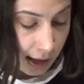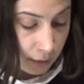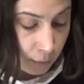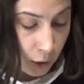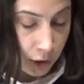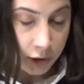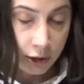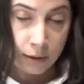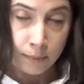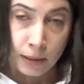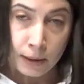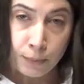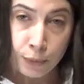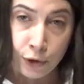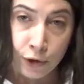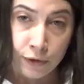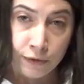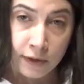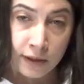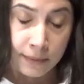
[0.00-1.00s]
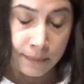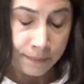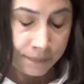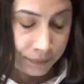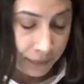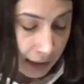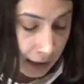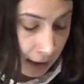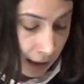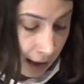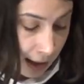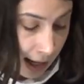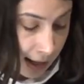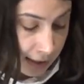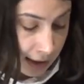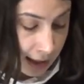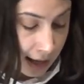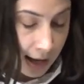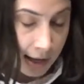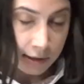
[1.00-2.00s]
and what can be proven, and
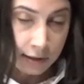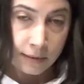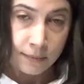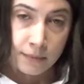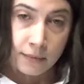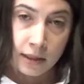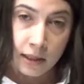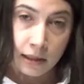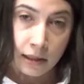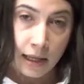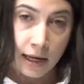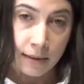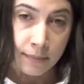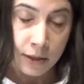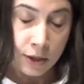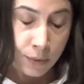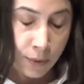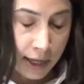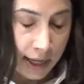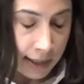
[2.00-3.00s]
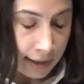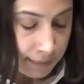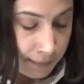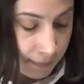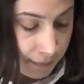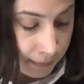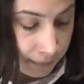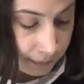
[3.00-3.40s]
the chasm that lay between.